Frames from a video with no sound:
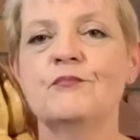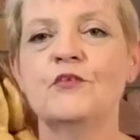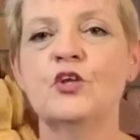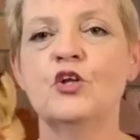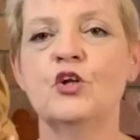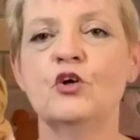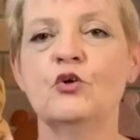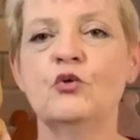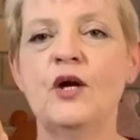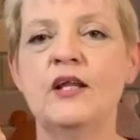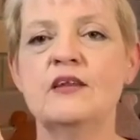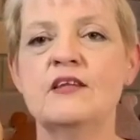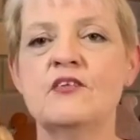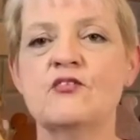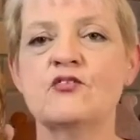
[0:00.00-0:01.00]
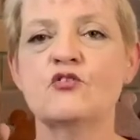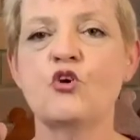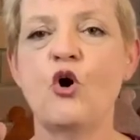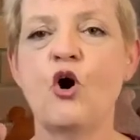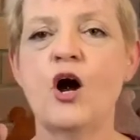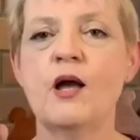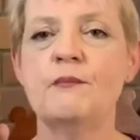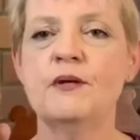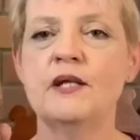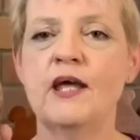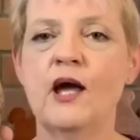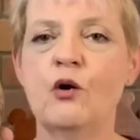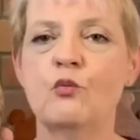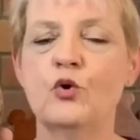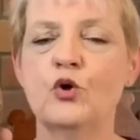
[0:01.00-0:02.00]
You know, at this time in
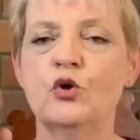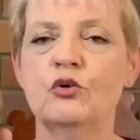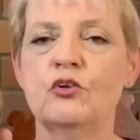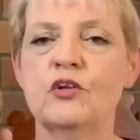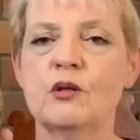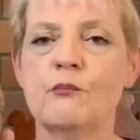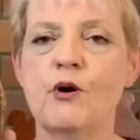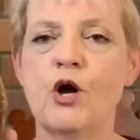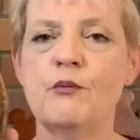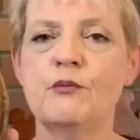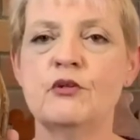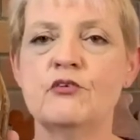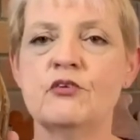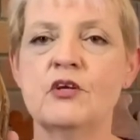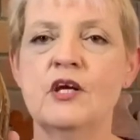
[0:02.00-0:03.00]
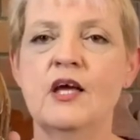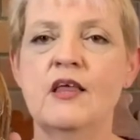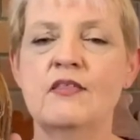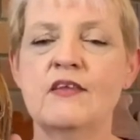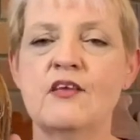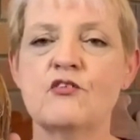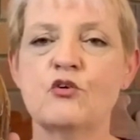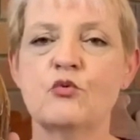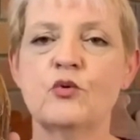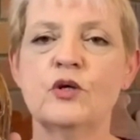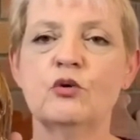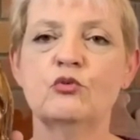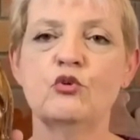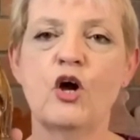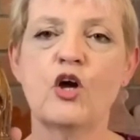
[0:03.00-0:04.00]
our world at the moment, there's a real
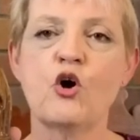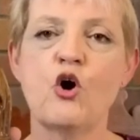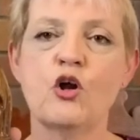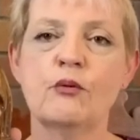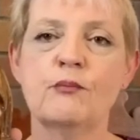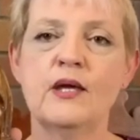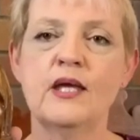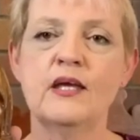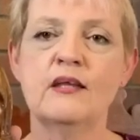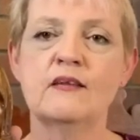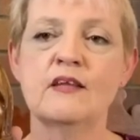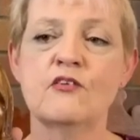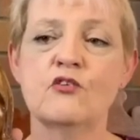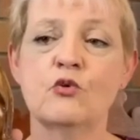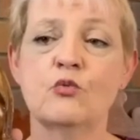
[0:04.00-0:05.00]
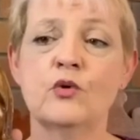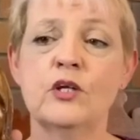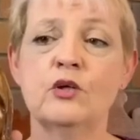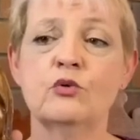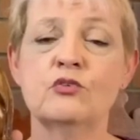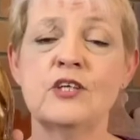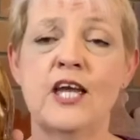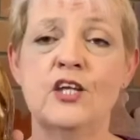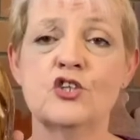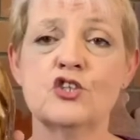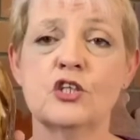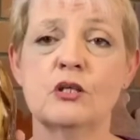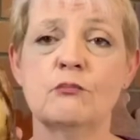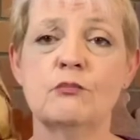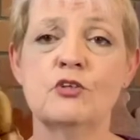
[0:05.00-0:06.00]
dichotomy, there's a real
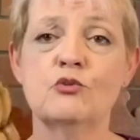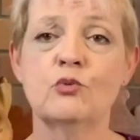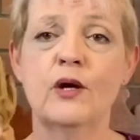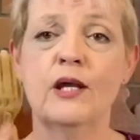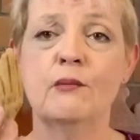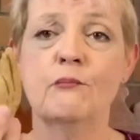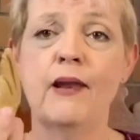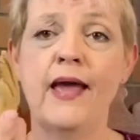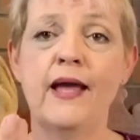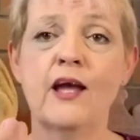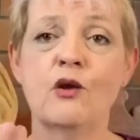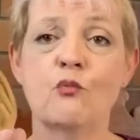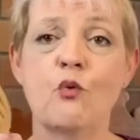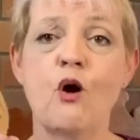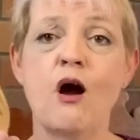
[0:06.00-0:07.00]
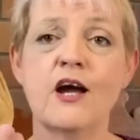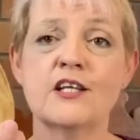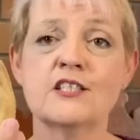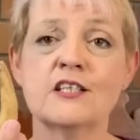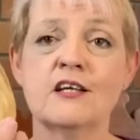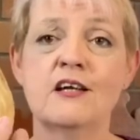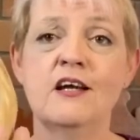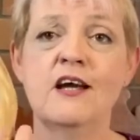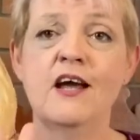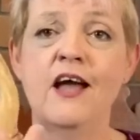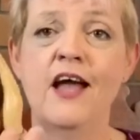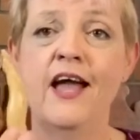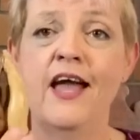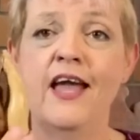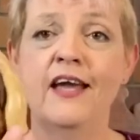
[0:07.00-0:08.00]
tension between black and white.
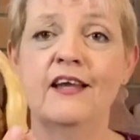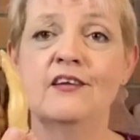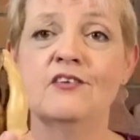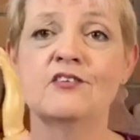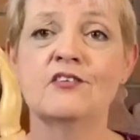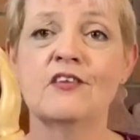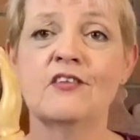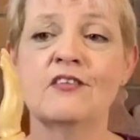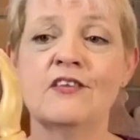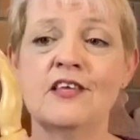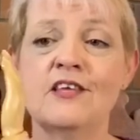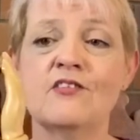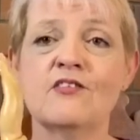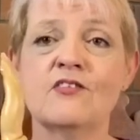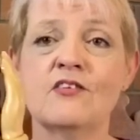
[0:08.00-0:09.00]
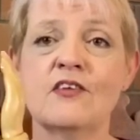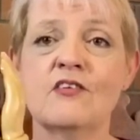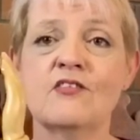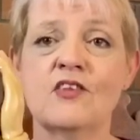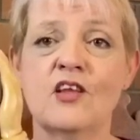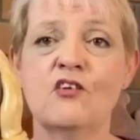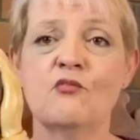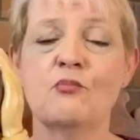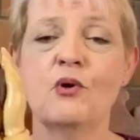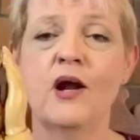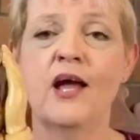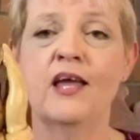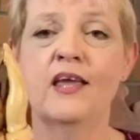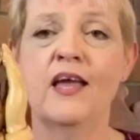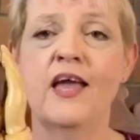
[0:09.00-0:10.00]
And this set of
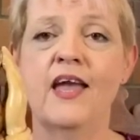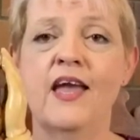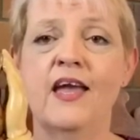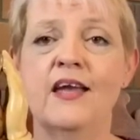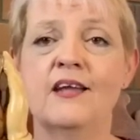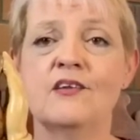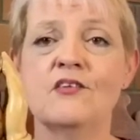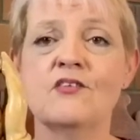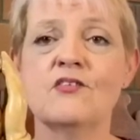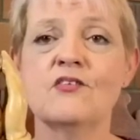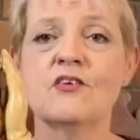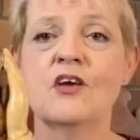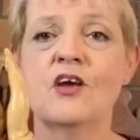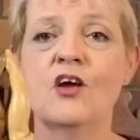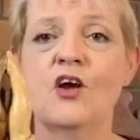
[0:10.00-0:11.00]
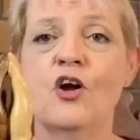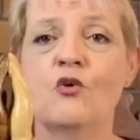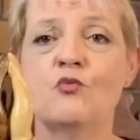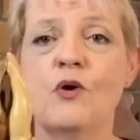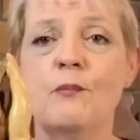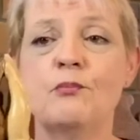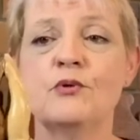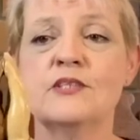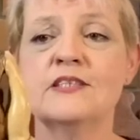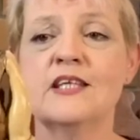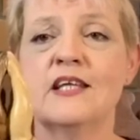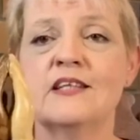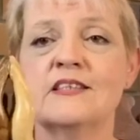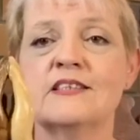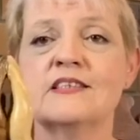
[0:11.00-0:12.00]
praying hands
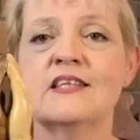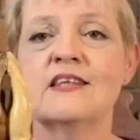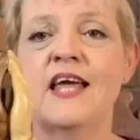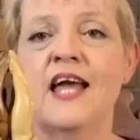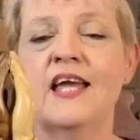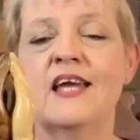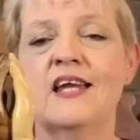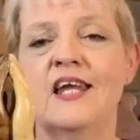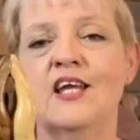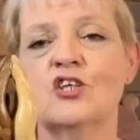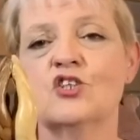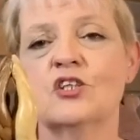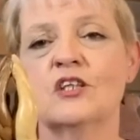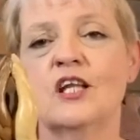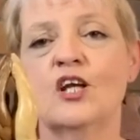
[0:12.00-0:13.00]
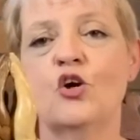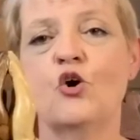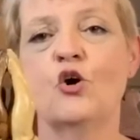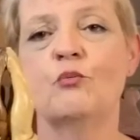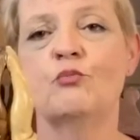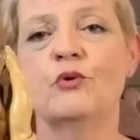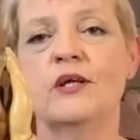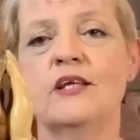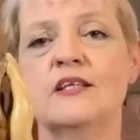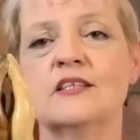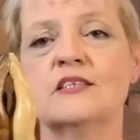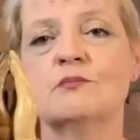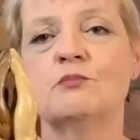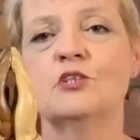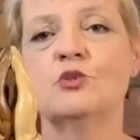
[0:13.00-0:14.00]
represents that connection that God
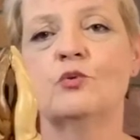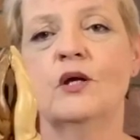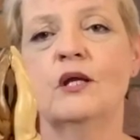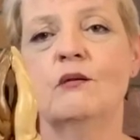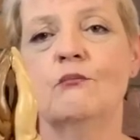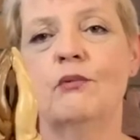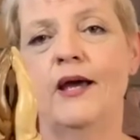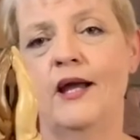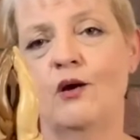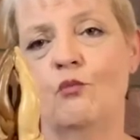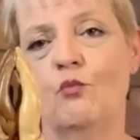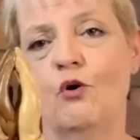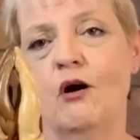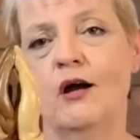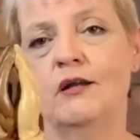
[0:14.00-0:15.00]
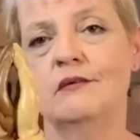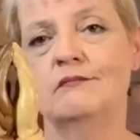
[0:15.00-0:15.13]
brings between black and white,